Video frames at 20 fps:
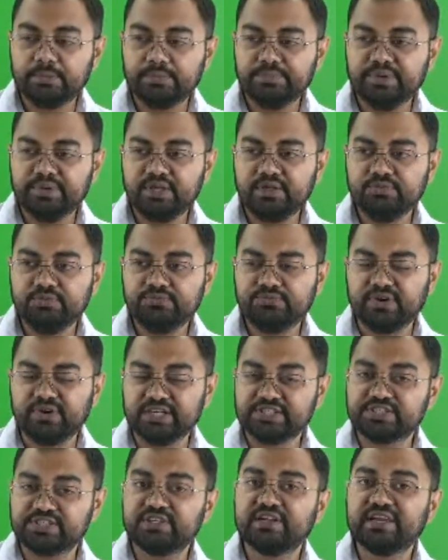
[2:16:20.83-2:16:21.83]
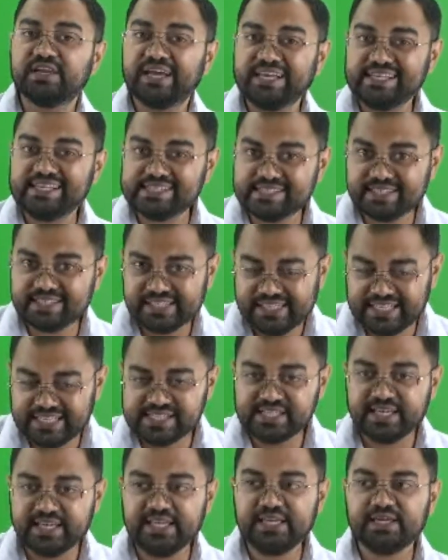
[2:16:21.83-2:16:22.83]
be functionalized
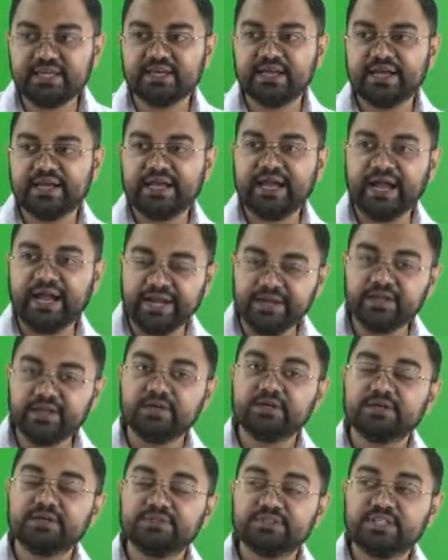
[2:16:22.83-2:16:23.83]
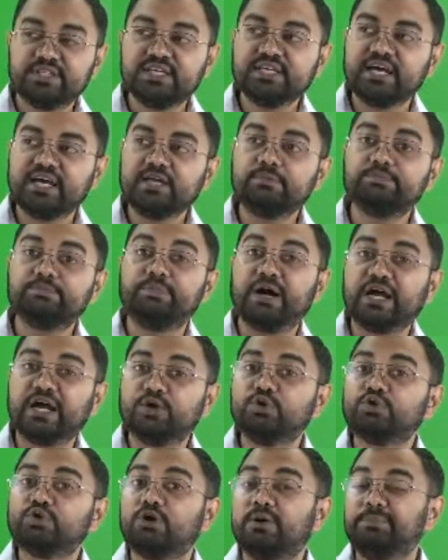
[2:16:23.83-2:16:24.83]
easily, and they are
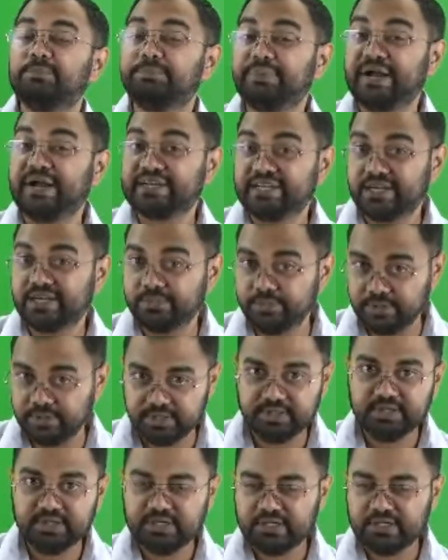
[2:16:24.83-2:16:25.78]
biocompatible,